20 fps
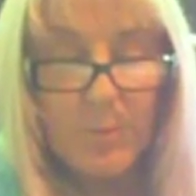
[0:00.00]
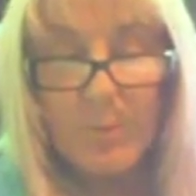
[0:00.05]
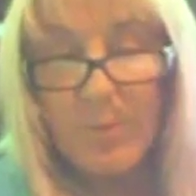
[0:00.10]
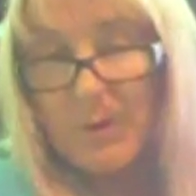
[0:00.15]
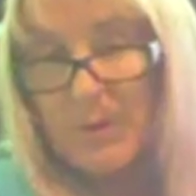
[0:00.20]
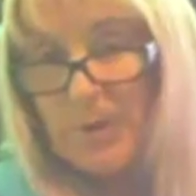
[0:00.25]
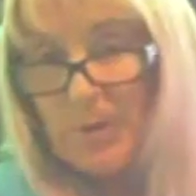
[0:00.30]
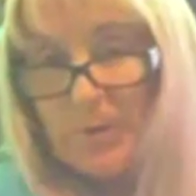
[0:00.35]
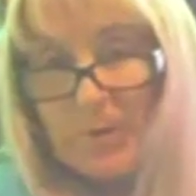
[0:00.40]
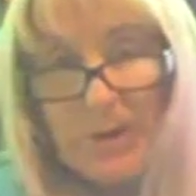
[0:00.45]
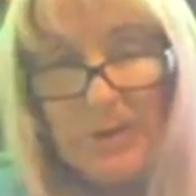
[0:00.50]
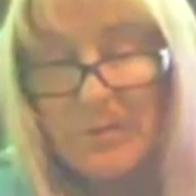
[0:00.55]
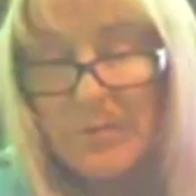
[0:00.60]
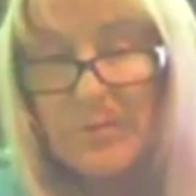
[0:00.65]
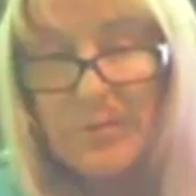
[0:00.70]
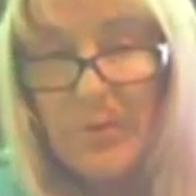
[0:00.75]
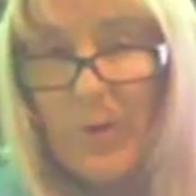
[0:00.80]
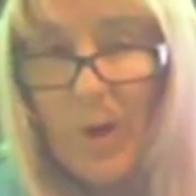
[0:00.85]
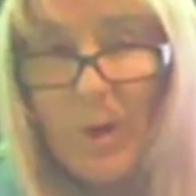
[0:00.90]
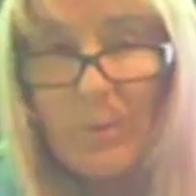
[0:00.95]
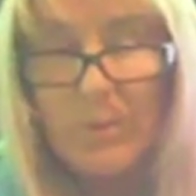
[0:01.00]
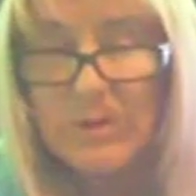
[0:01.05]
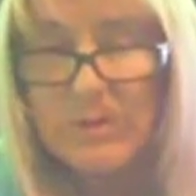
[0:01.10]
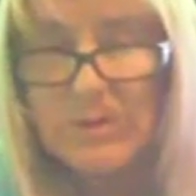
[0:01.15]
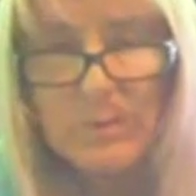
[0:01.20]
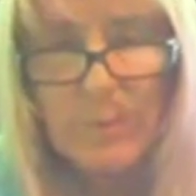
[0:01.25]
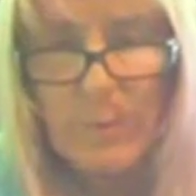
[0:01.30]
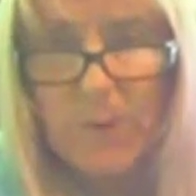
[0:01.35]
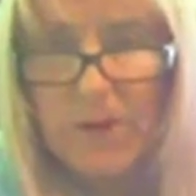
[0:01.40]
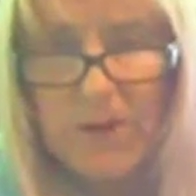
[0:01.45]
But you'll never find me
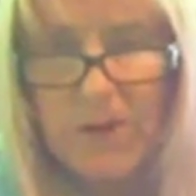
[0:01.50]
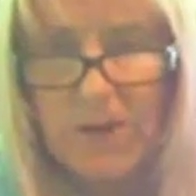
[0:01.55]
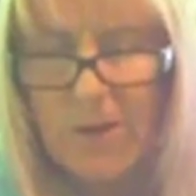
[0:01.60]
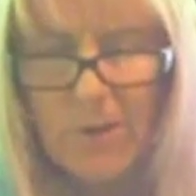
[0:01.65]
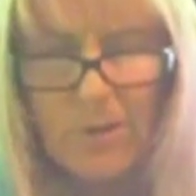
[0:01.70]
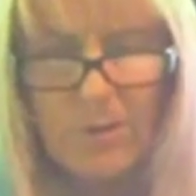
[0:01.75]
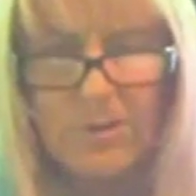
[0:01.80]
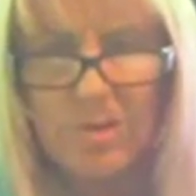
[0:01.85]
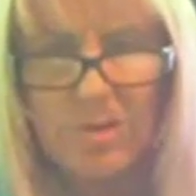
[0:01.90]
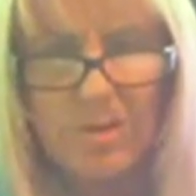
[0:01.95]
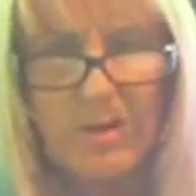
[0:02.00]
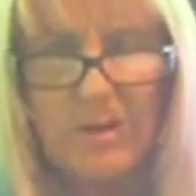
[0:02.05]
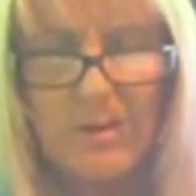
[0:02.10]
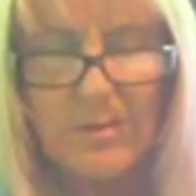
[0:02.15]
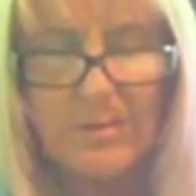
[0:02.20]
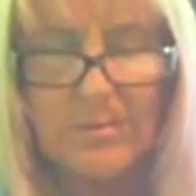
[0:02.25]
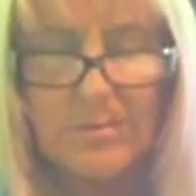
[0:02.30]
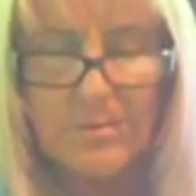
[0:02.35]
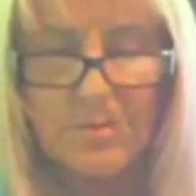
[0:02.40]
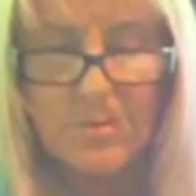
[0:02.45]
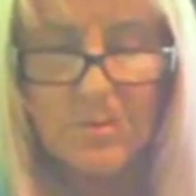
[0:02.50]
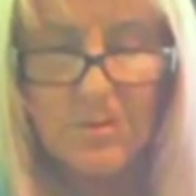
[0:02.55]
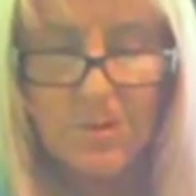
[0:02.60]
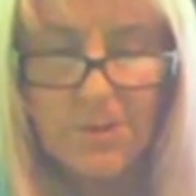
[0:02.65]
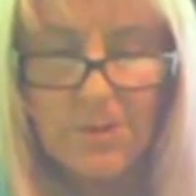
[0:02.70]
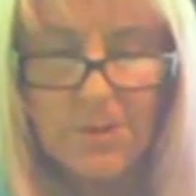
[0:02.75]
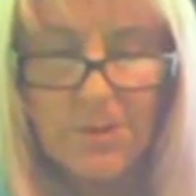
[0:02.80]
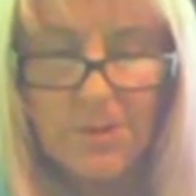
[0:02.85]
speaking on things